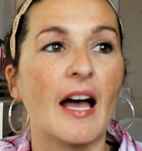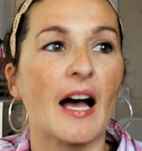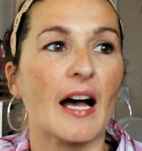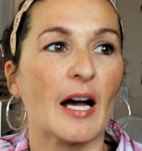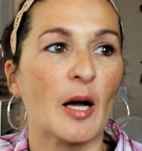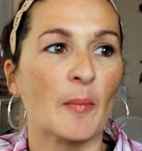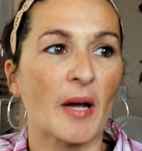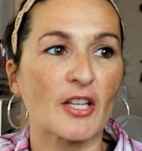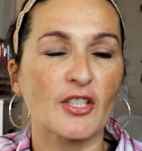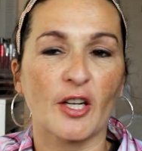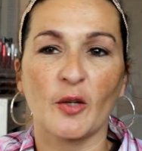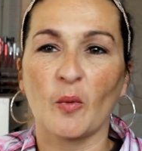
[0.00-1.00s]
Um, I
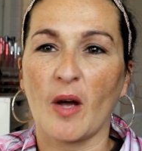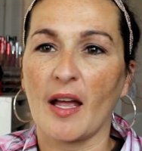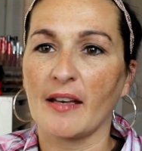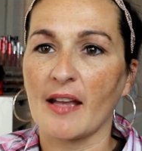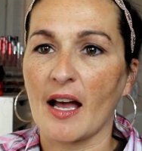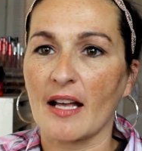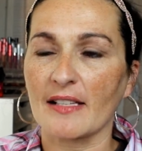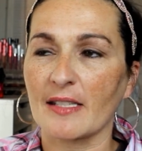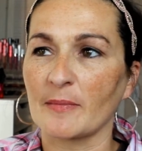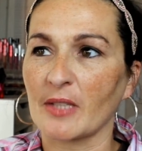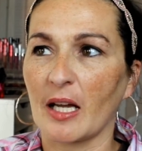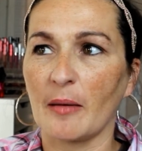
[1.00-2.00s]
shared one uh,
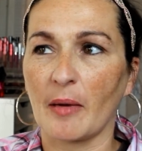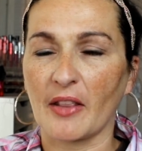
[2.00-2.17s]
sometime,